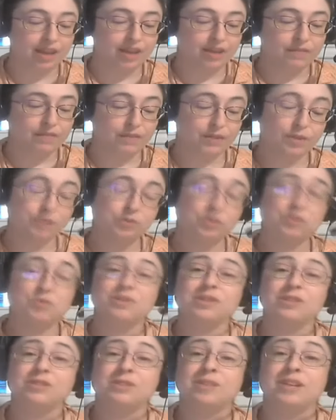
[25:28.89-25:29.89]
For those who
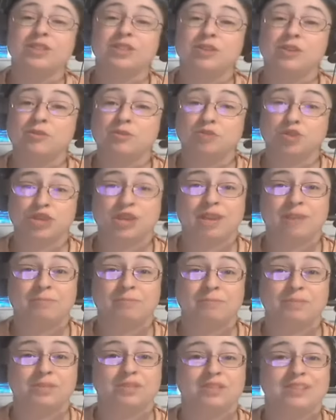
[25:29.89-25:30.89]
want to make their own
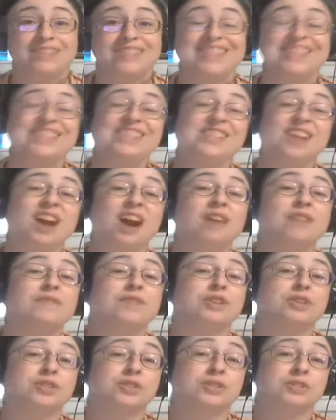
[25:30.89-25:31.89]
gems, this
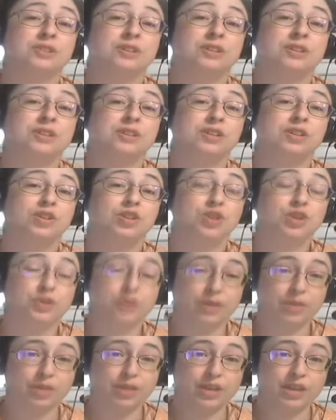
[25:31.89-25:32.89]
covers
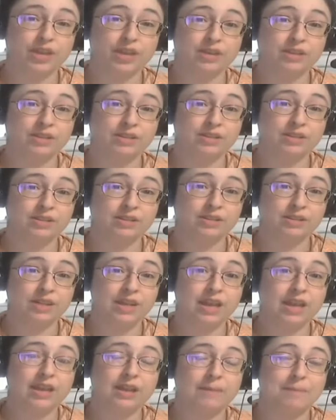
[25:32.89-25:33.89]
urethane
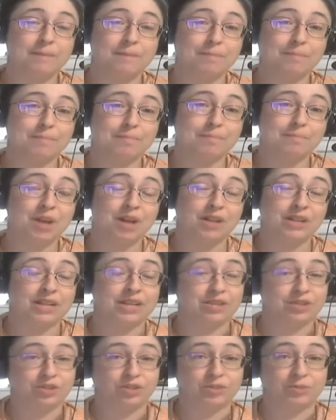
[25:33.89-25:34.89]
and
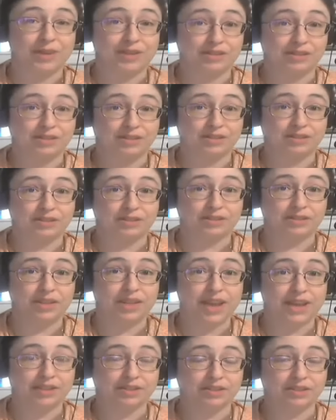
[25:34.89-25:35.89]
polyester resin
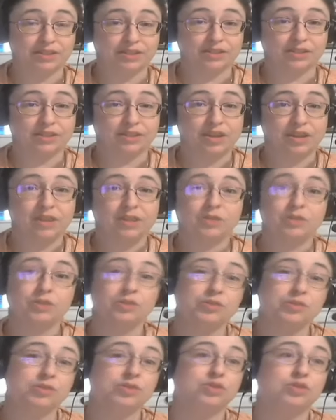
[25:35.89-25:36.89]
casting.
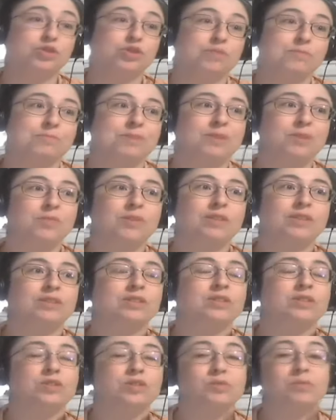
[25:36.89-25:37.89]
Those are the two big ones
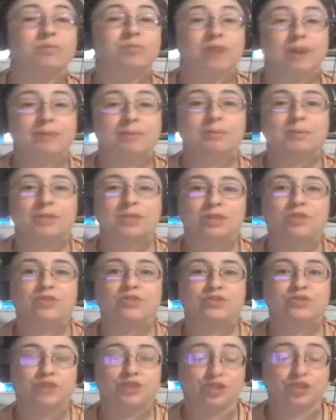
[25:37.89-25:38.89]
that you will probably
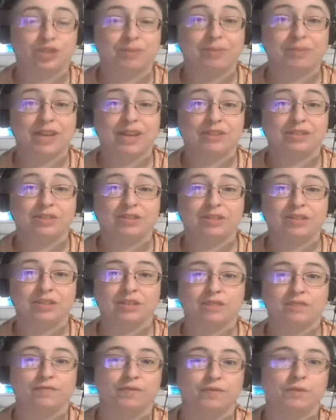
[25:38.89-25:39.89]
use for gem casting
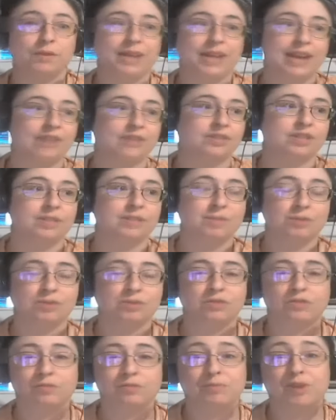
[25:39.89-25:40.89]
and for casting
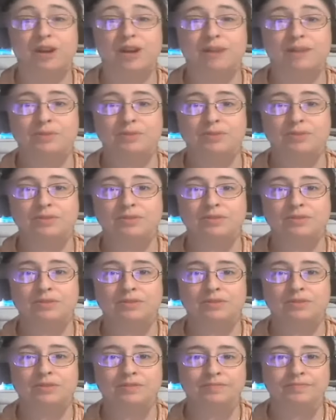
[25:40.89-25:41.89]
most of your props,
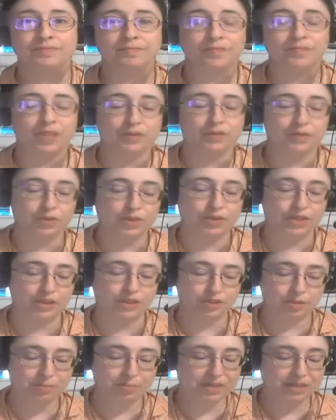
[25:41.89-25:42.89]
if you need
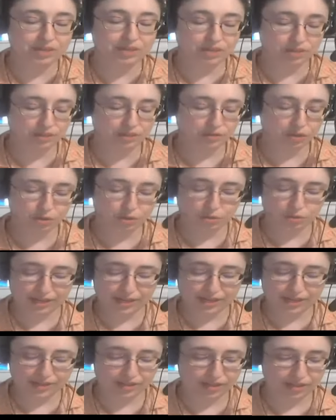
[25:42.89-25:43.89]
little pieces of
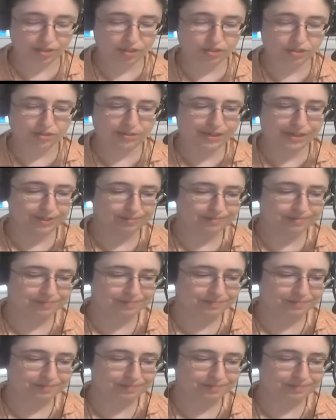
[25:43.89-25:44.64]
jewelry and such as well.